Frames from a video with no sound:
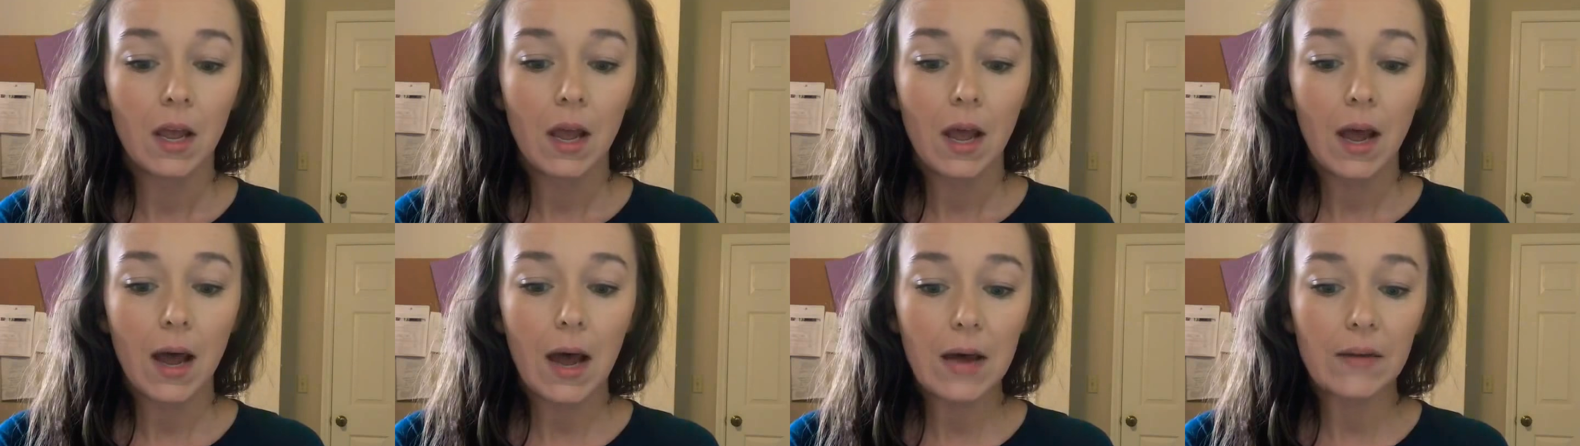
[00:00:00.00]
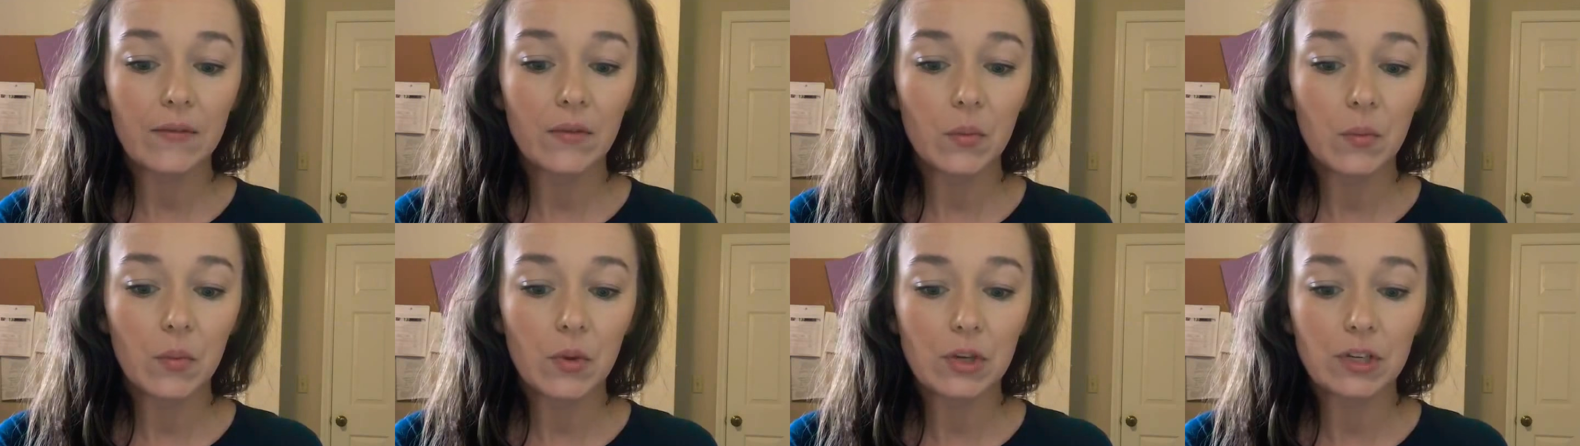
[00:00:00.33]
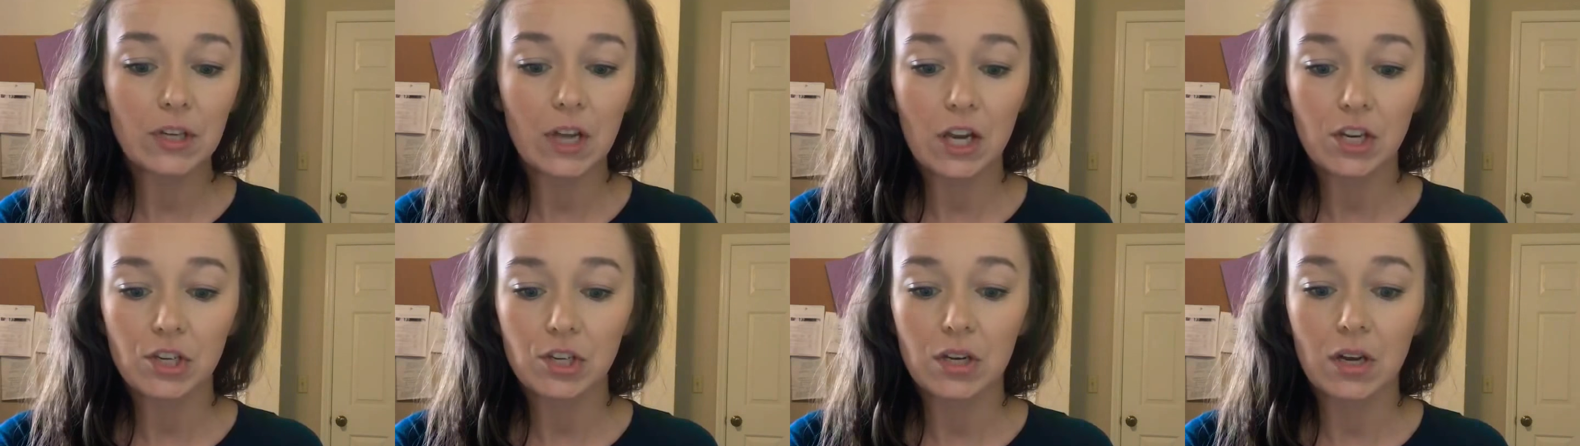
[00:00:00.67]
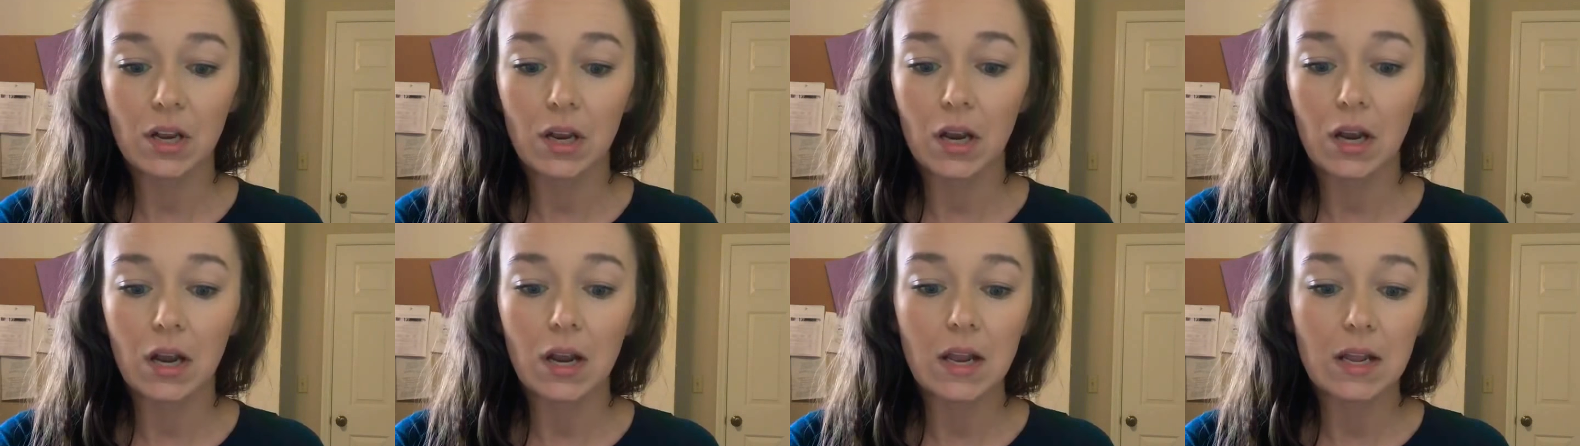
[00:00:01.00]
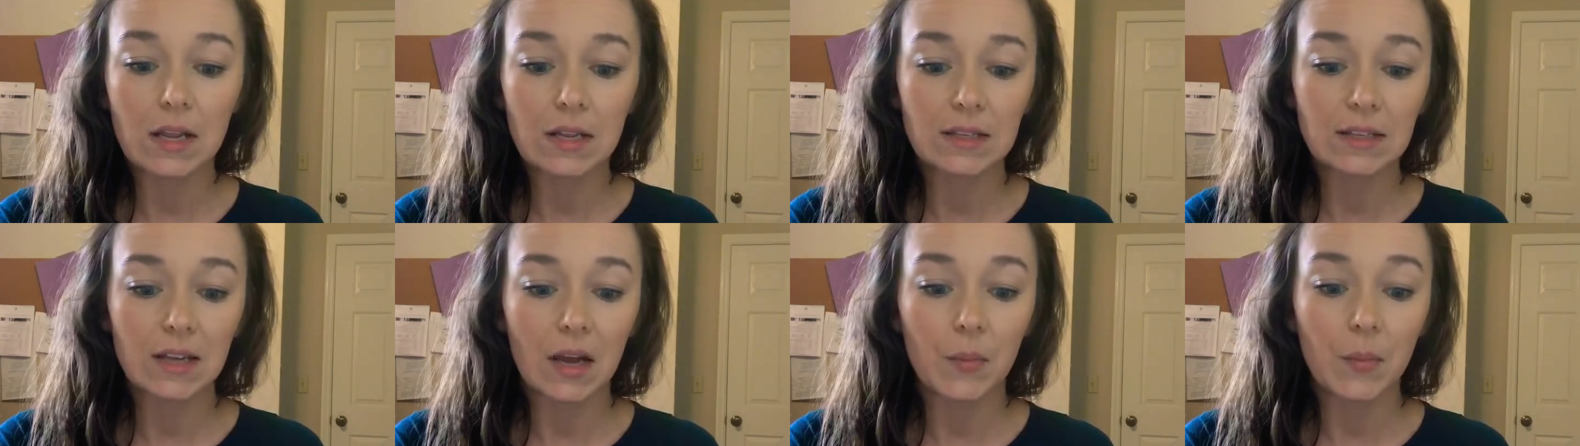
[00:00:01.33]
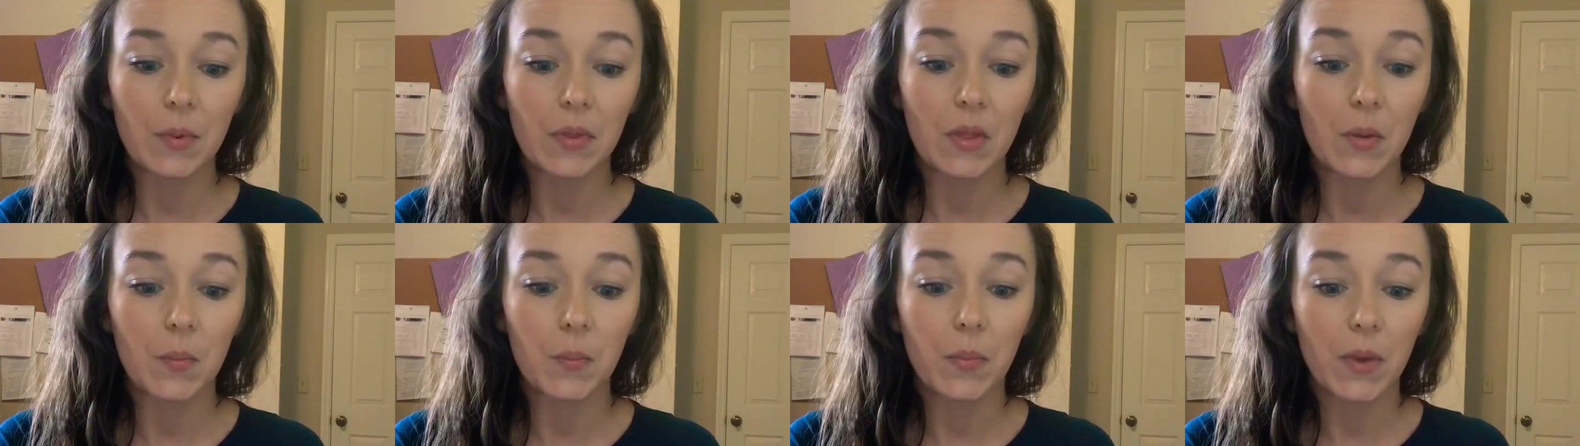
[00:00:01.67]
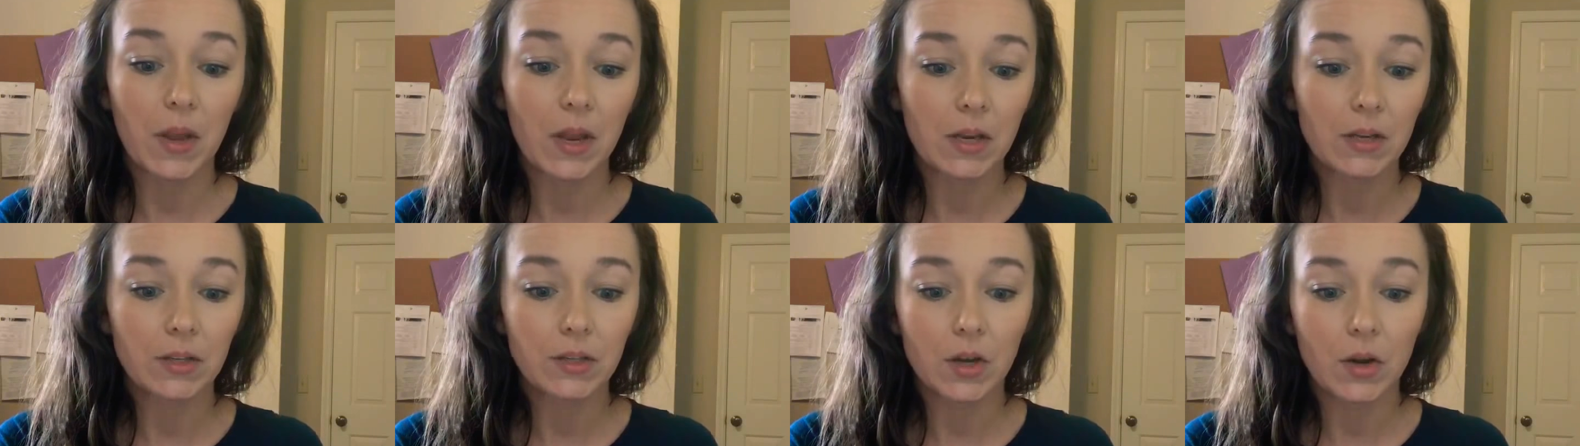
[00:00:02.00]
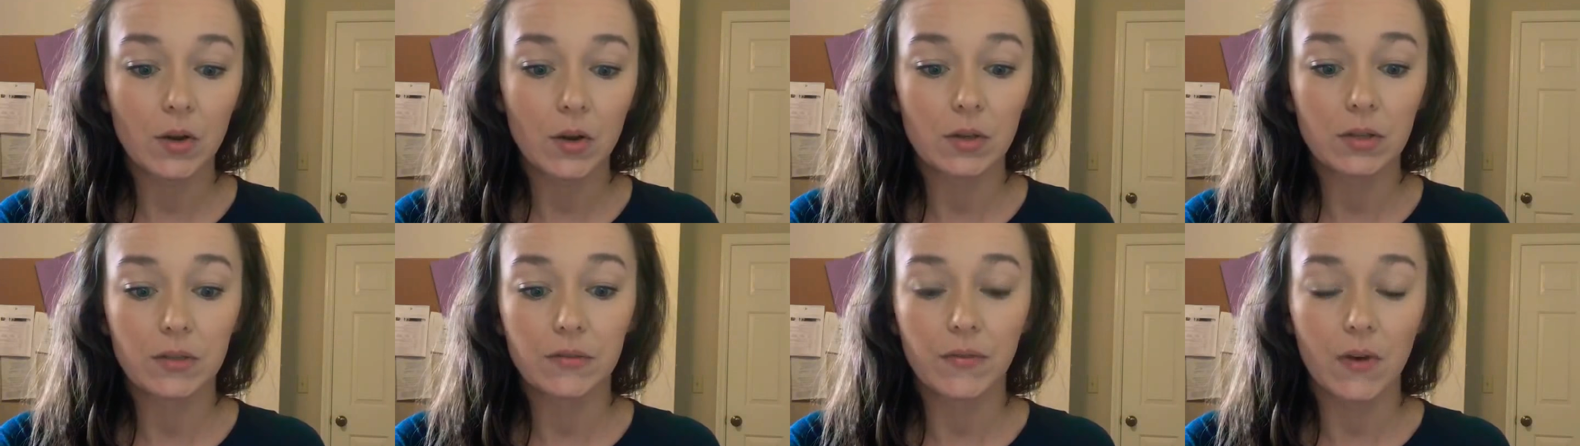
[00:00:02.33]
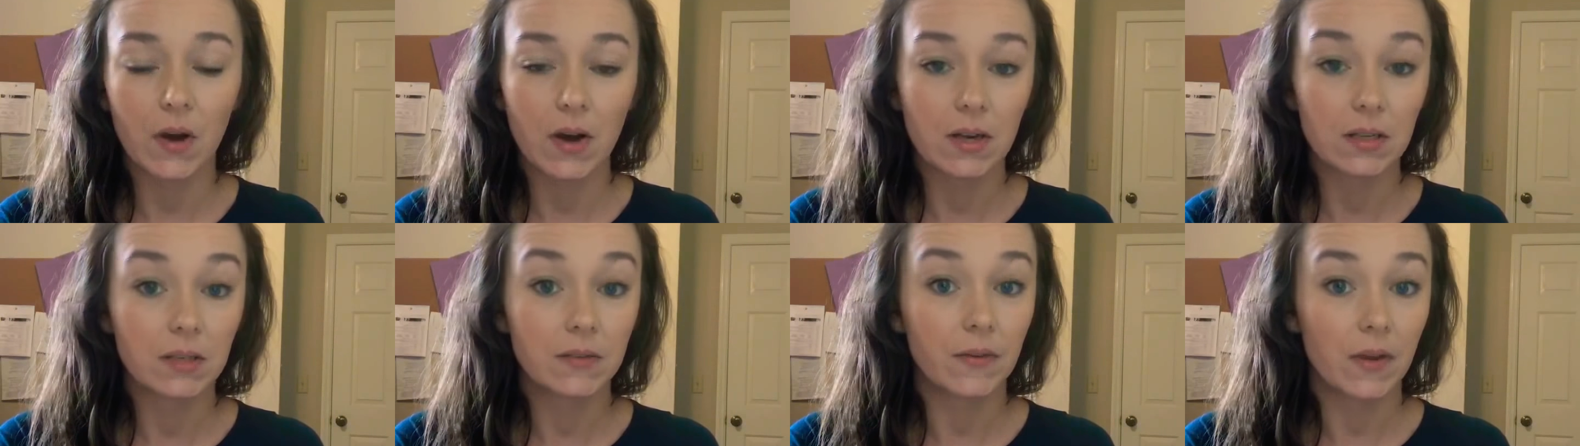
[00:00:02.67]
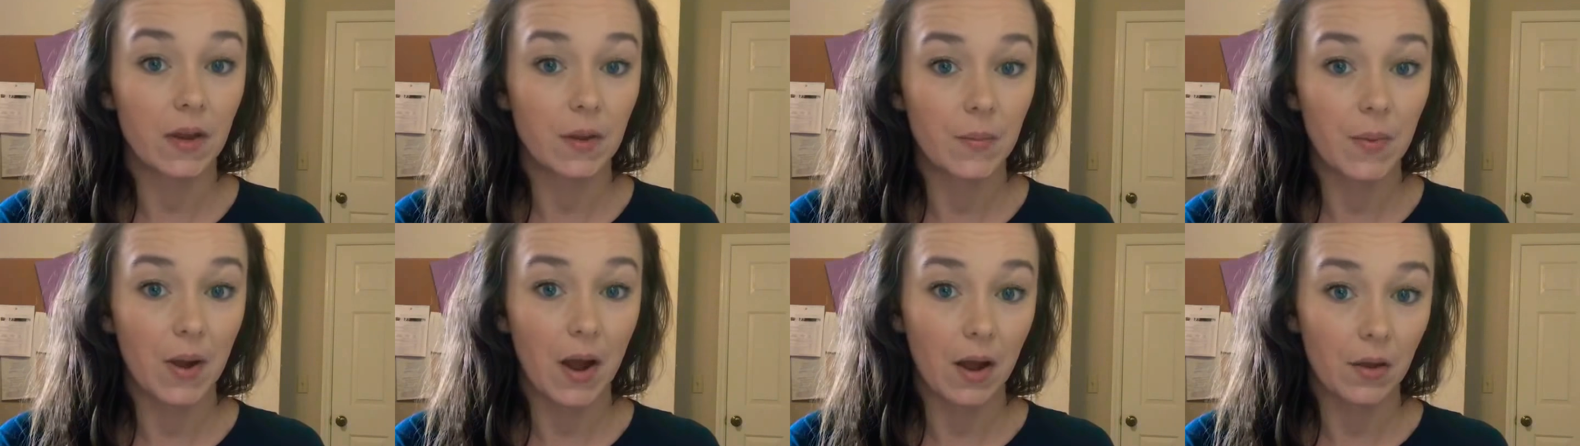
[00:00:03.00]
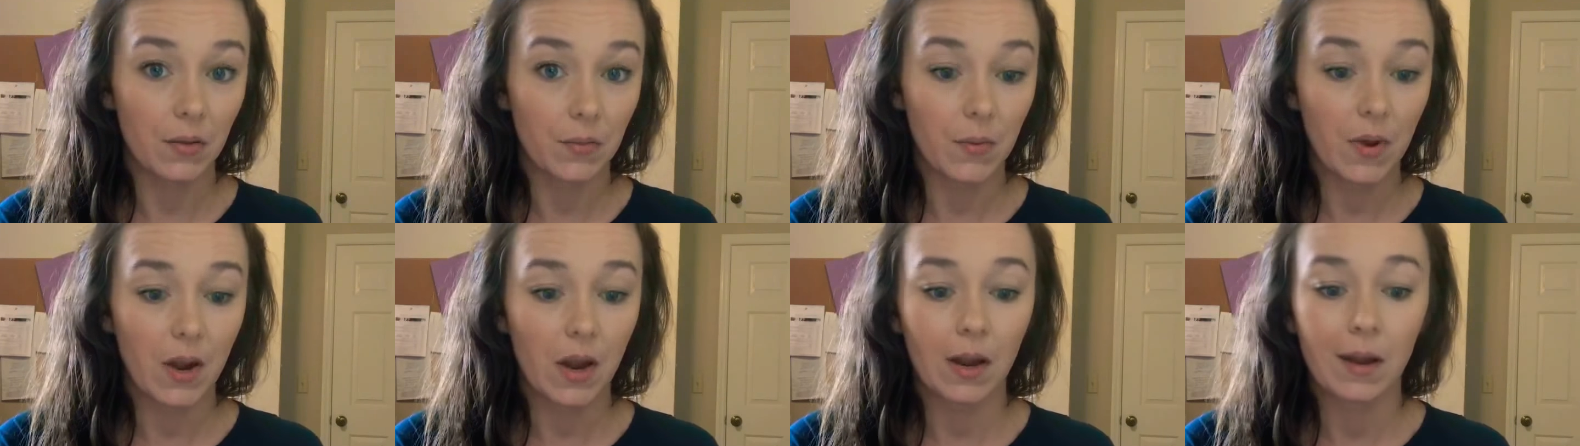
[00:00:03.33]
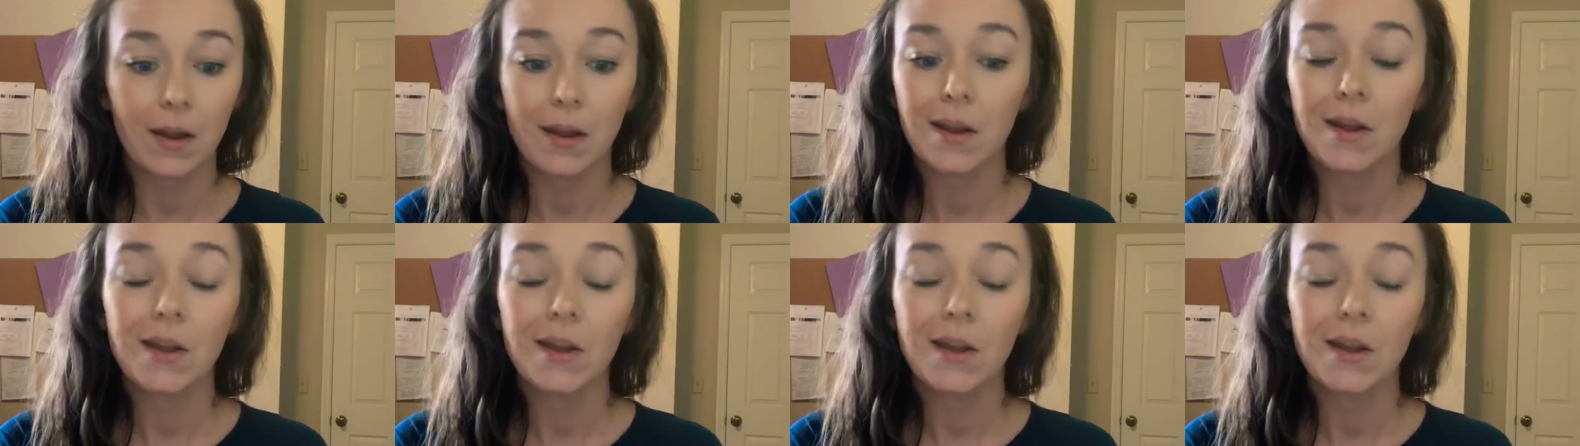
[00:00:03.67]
have a mutation in an enzyme in the pentose phosphate pathway.